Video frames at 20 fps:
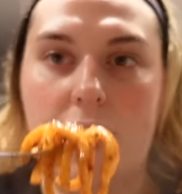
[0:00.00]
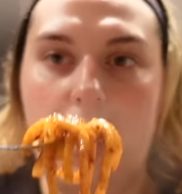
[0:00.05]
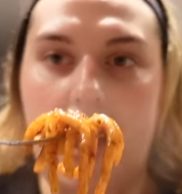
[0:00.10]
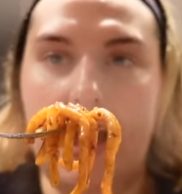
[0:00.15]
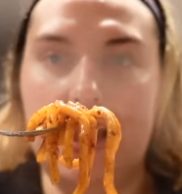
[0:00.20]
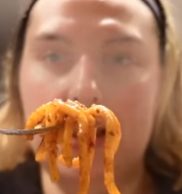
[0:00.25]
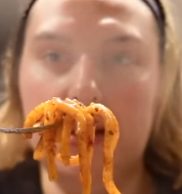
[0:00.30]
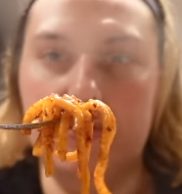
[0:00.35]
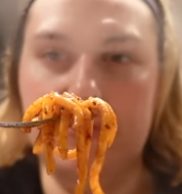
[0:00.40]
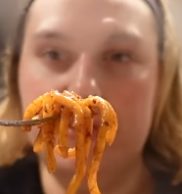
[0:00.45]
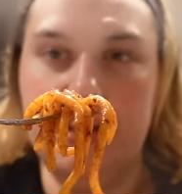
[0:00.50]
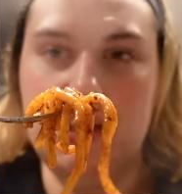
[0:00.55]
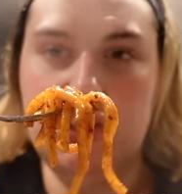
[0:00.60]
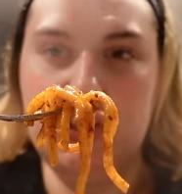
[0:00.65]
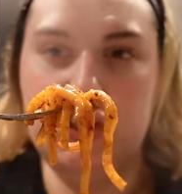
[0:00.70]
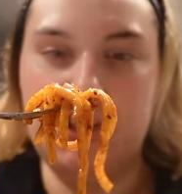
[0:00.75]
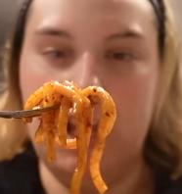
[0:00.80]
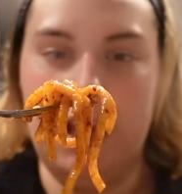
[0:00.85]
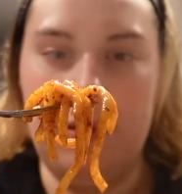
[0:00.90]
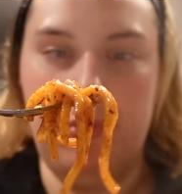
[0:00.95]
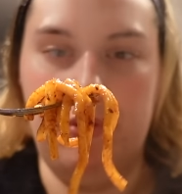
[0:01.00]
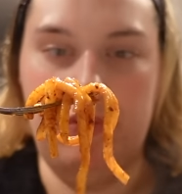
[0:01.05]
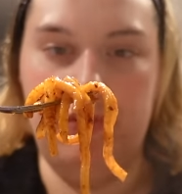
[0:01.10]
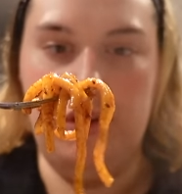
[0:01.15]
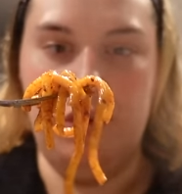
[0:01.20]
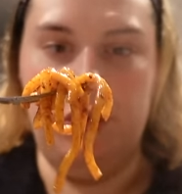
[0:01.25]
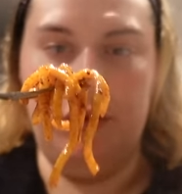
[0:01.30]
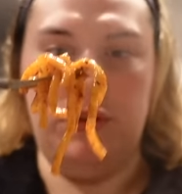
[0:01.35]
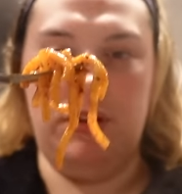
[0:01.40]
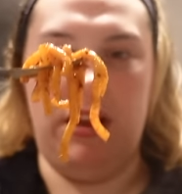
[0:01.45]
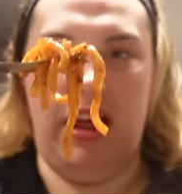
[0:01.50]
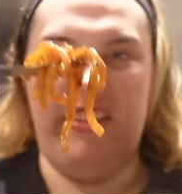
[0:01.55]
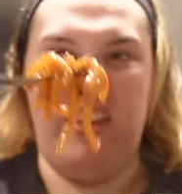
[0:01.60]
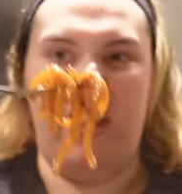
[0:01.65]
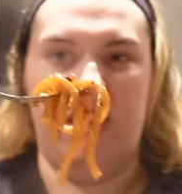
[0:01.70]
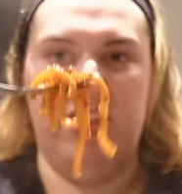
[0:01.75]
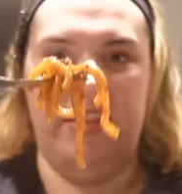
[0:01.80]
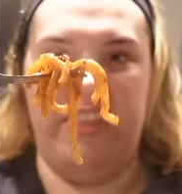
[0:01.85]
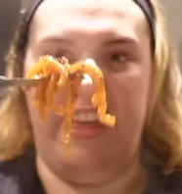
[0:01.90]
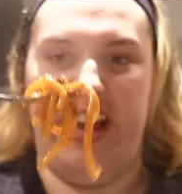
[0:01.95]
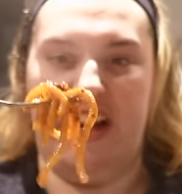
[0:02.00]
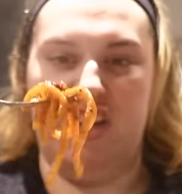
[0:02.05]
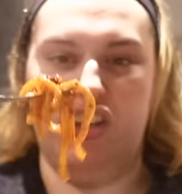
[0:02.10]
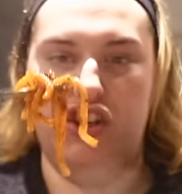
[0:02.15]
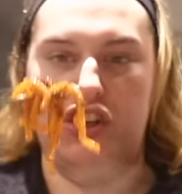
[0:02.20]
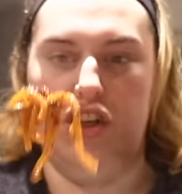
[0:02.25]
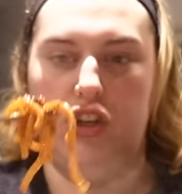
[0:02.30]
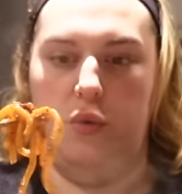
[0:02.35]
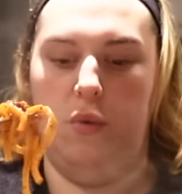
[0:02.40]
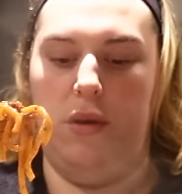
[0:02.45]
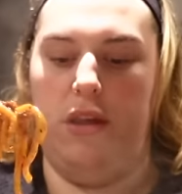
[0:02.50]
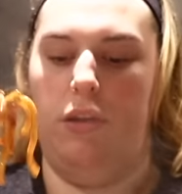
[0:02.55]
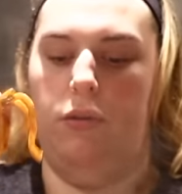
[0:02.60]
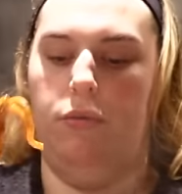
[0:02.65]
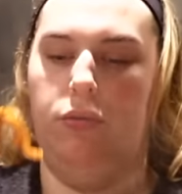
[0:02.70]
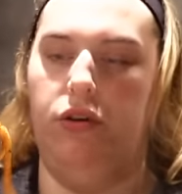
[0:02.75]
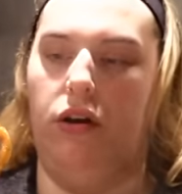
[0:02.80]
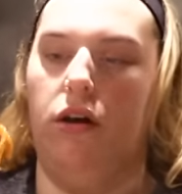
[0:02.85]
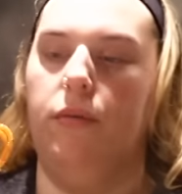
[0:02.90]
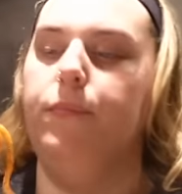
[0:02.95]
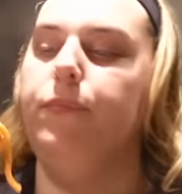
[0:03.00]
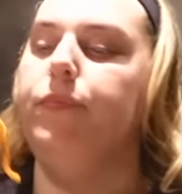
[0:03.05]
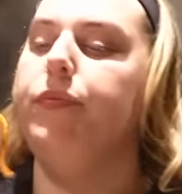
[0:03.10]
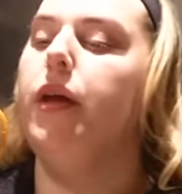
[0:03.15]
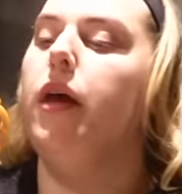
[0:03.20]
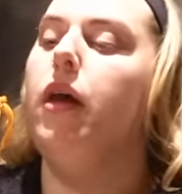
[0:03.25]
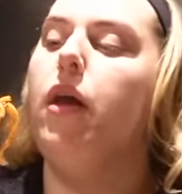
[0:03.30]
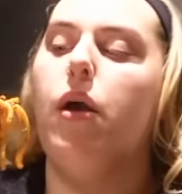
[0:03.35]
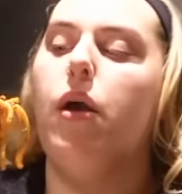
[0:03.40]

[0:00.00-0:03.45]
I love the shape of noodle, like the thick, chewy udon.